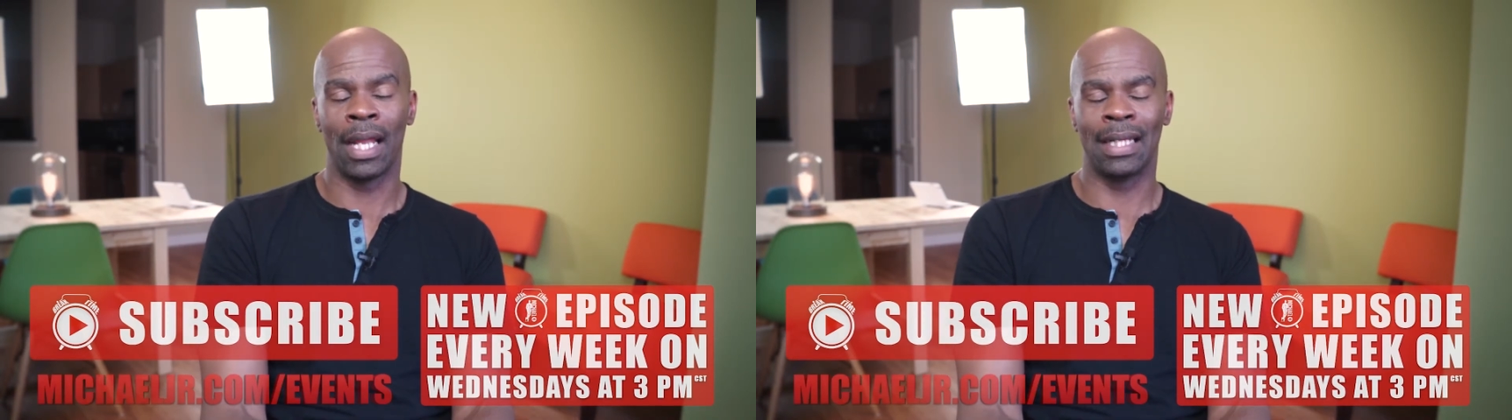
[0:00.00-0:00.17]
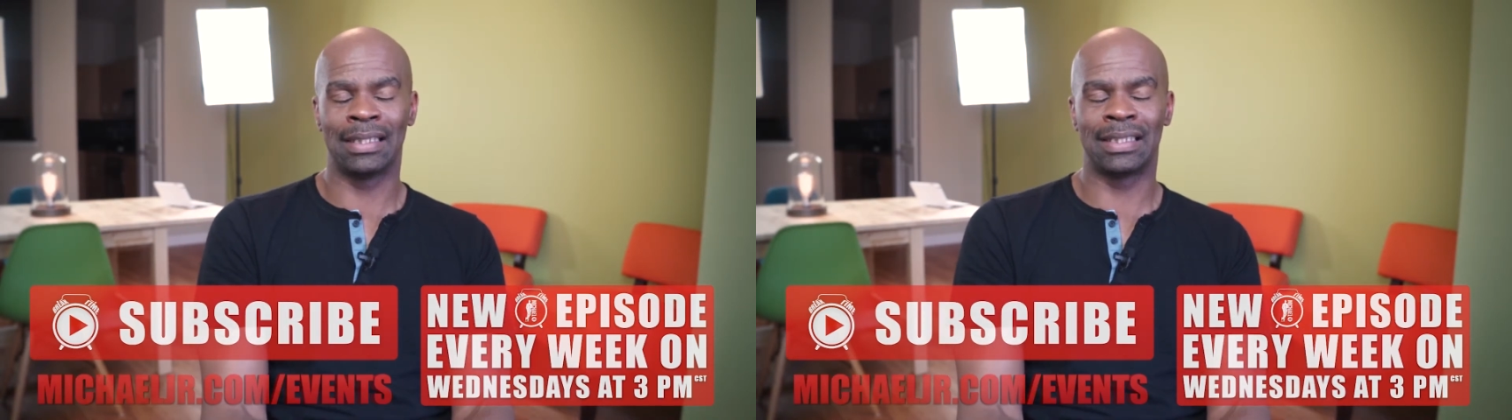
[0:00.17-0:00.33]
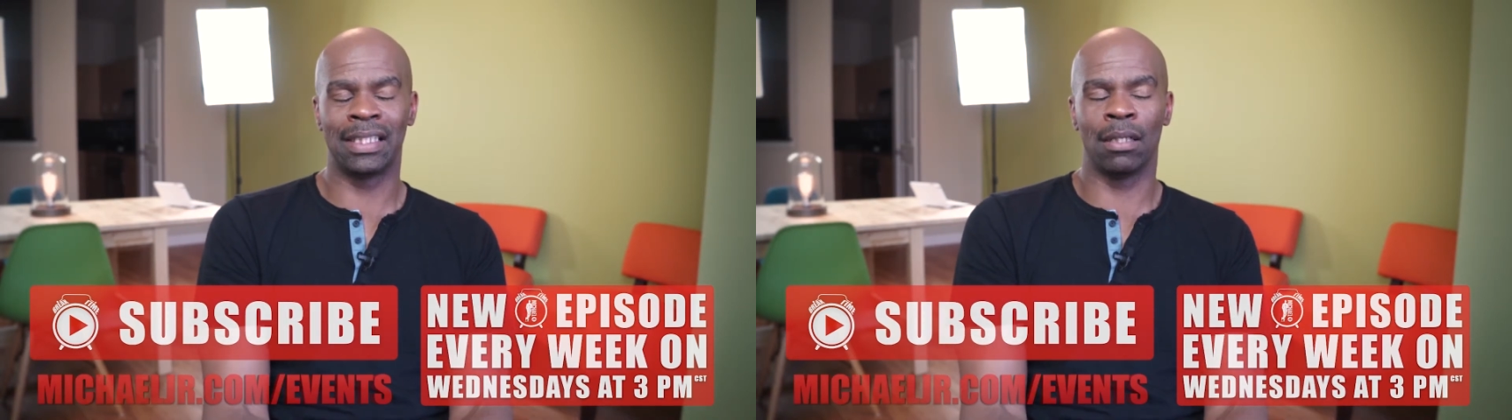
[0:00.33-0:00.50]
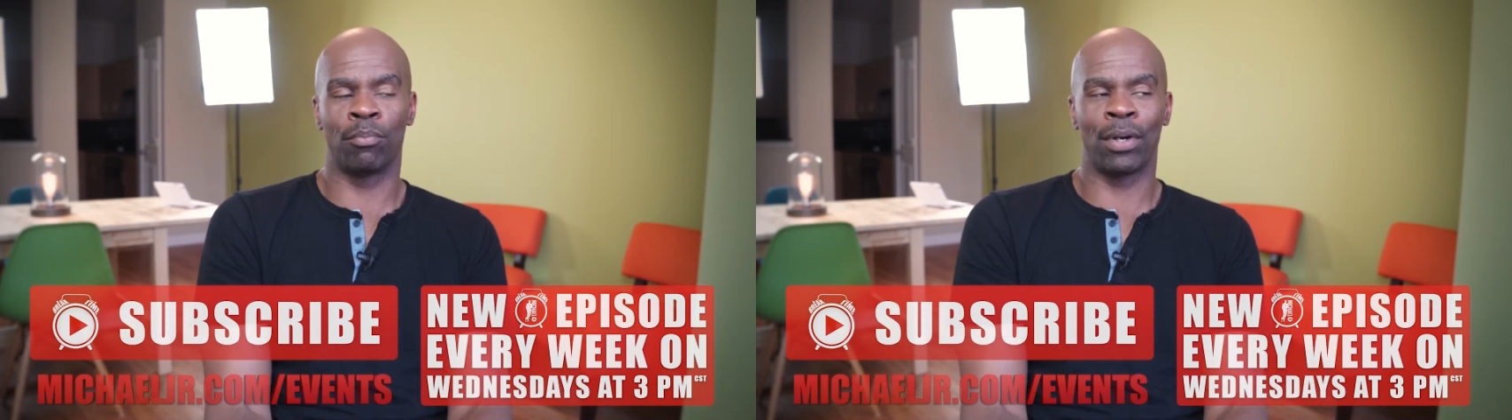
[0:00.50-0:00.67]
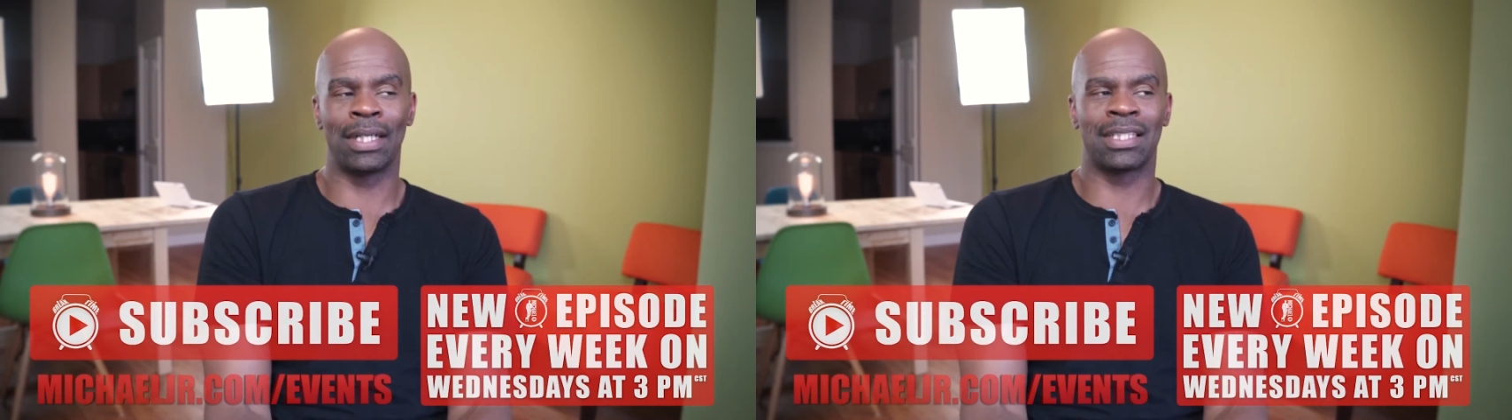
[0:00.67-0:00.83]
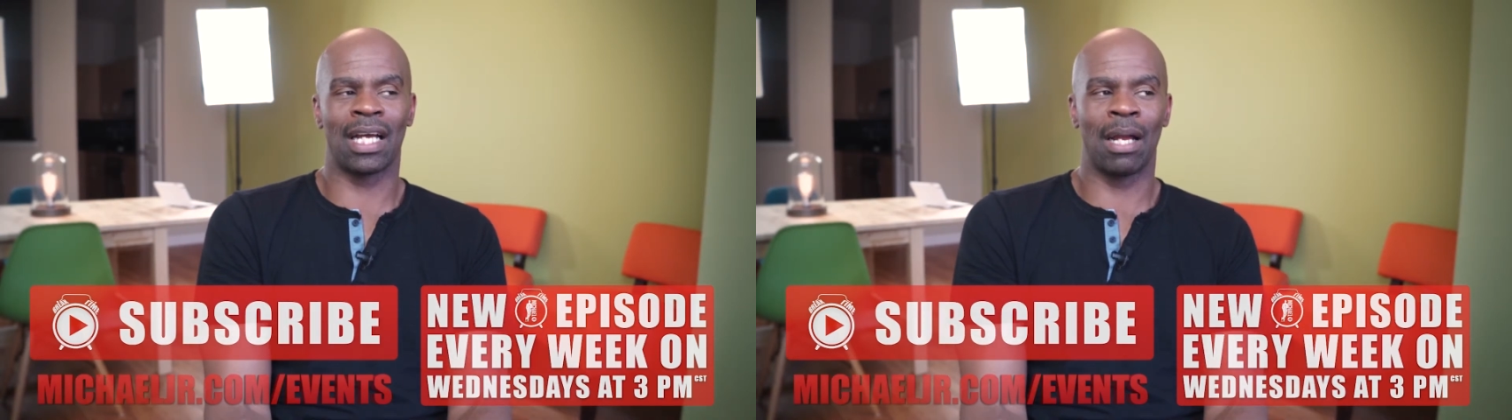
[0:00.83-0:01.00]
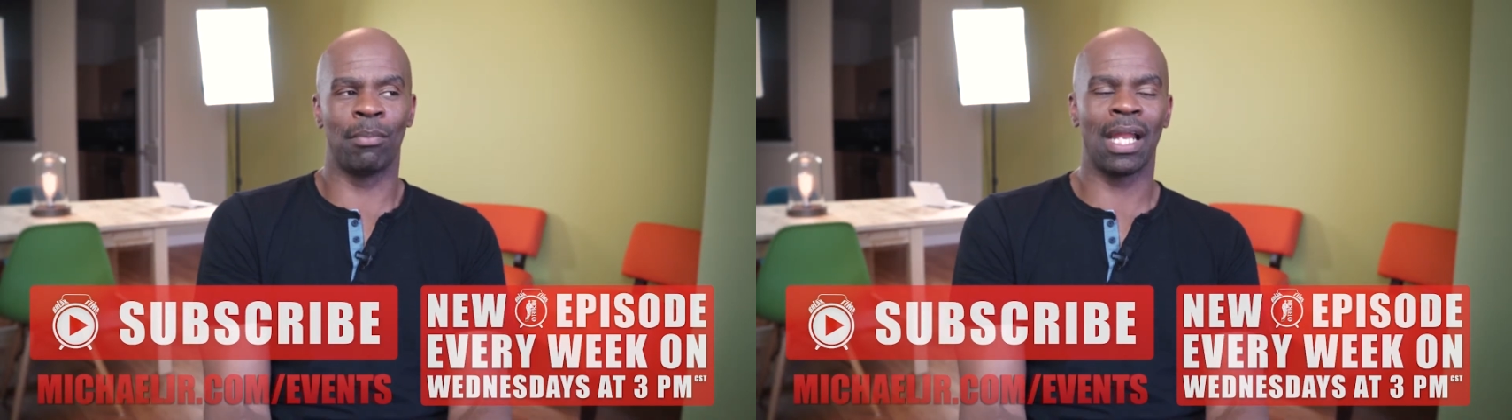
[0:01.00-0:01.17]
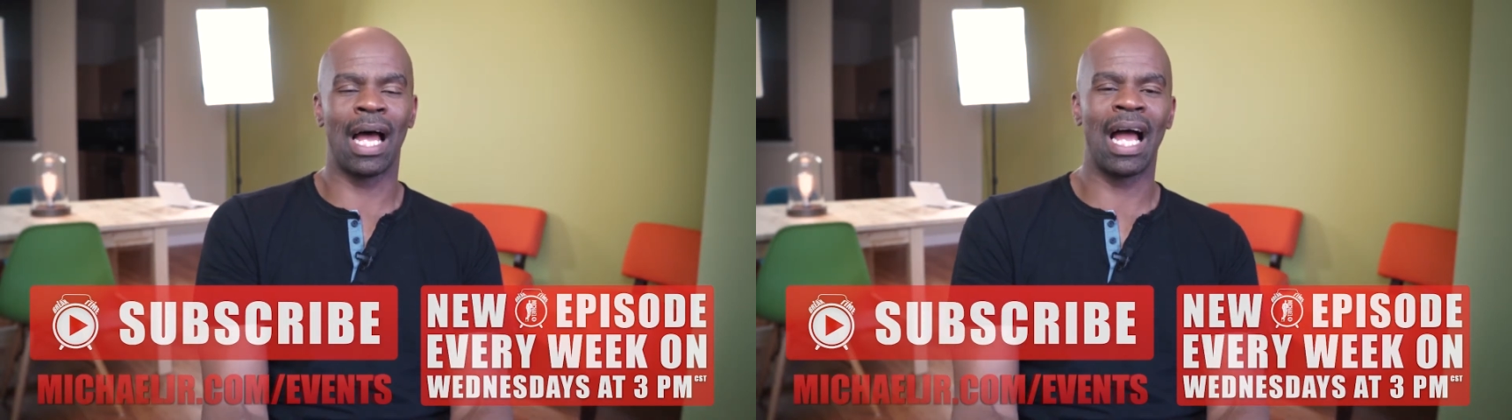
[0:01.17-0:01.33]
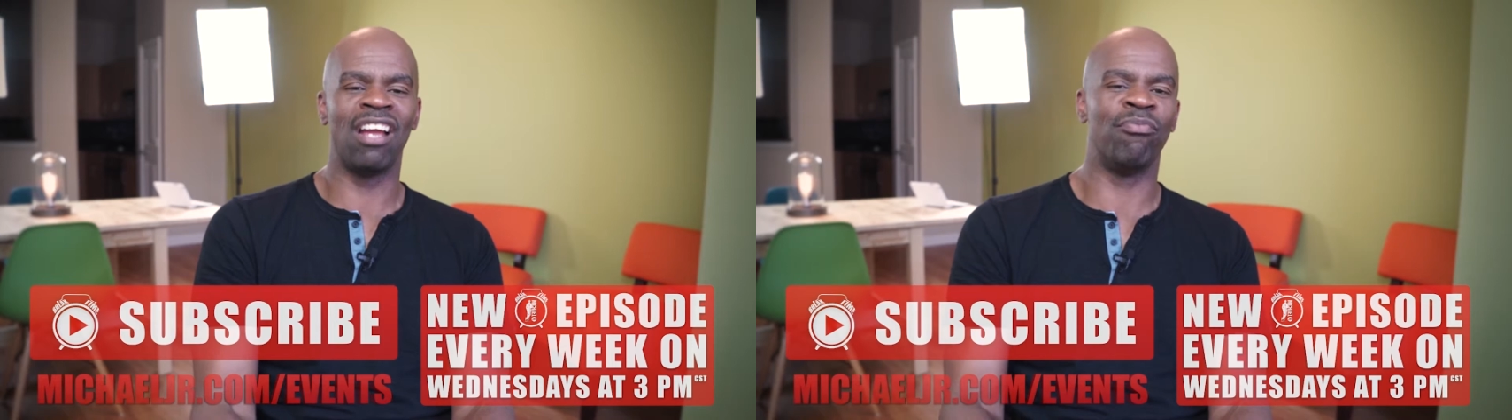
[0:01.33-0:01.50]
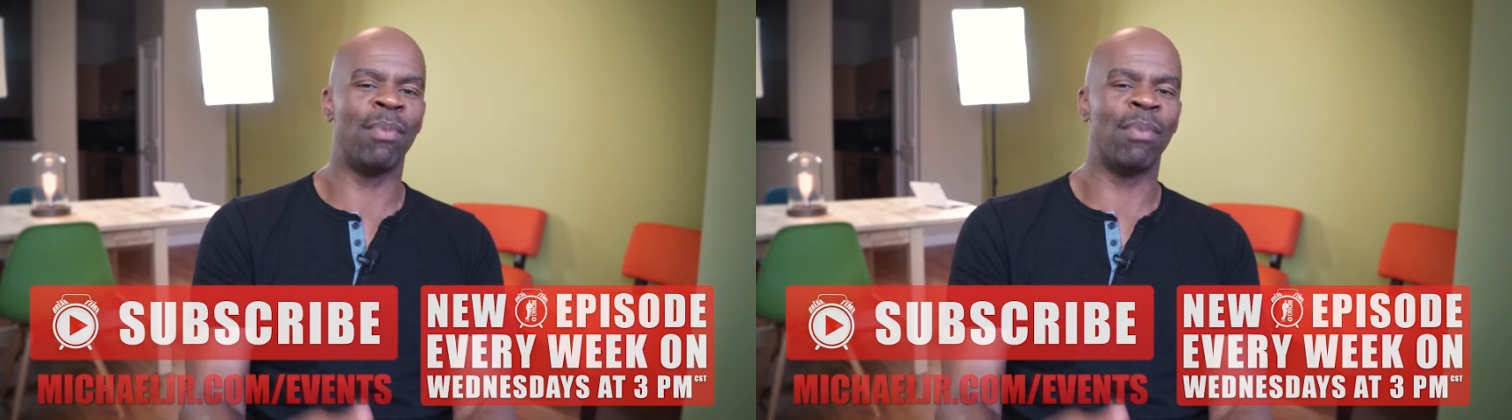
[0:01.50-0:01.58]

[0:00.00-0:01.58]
and see a break time live,